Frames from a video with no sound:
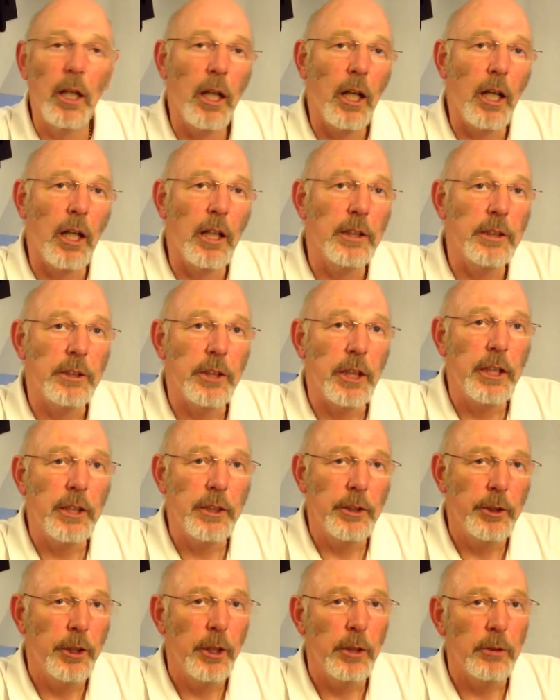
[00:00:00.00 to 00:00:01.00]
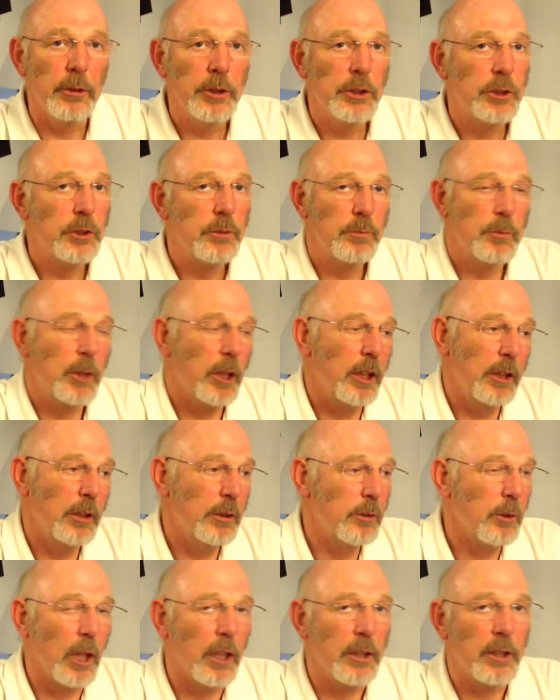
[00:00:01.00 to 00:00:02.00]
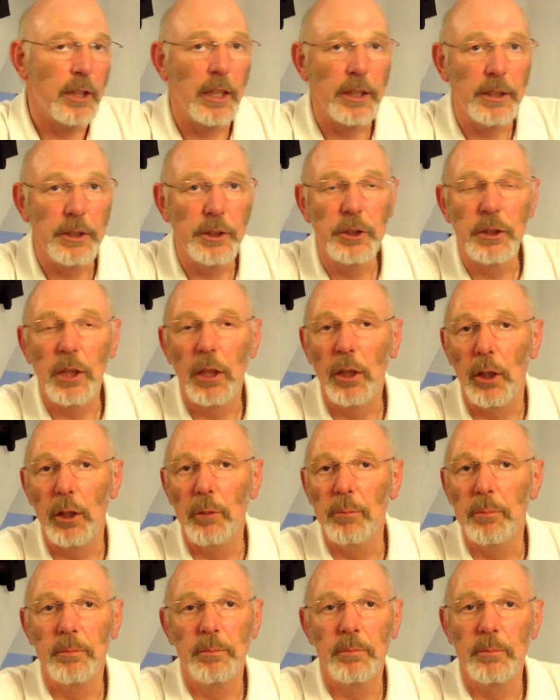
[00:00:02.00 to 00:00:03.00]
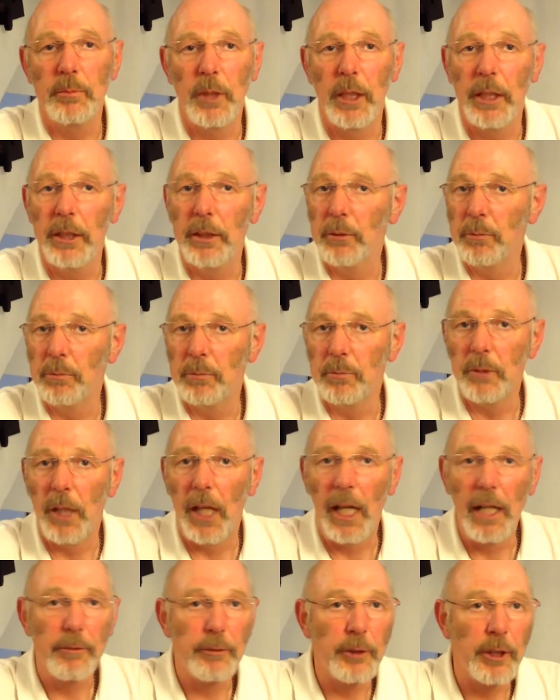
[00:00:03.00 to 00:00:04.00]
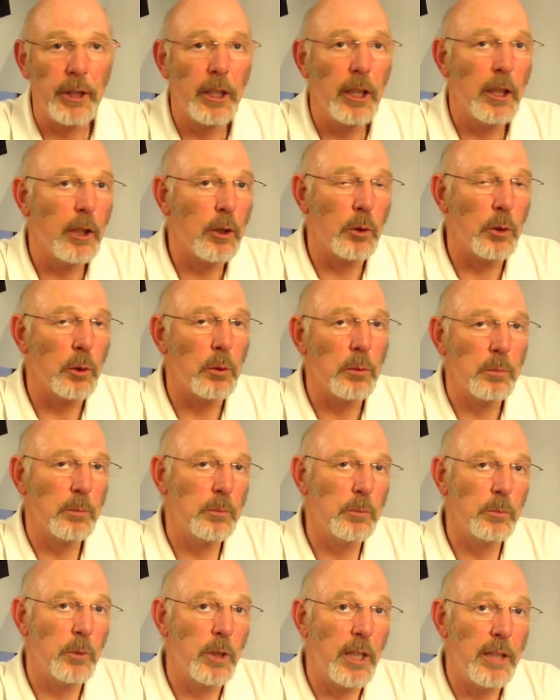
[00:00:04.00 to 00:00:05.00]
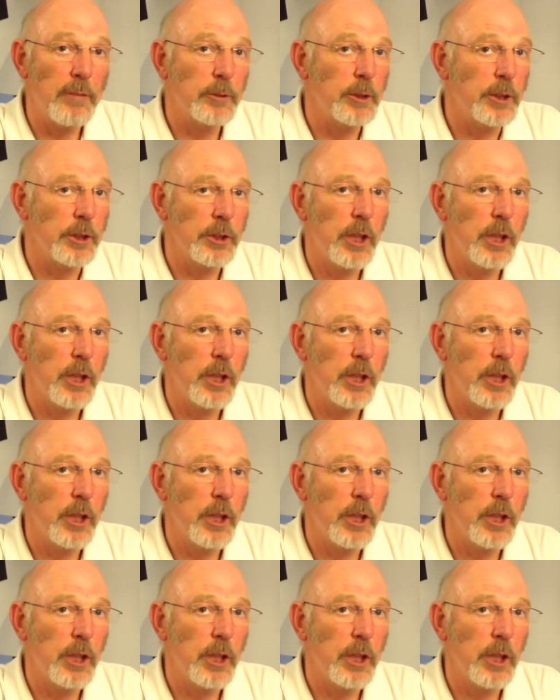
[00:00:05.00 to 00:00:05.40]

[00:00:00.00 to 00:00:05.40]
and in use in a day's time in Africa or wherever it's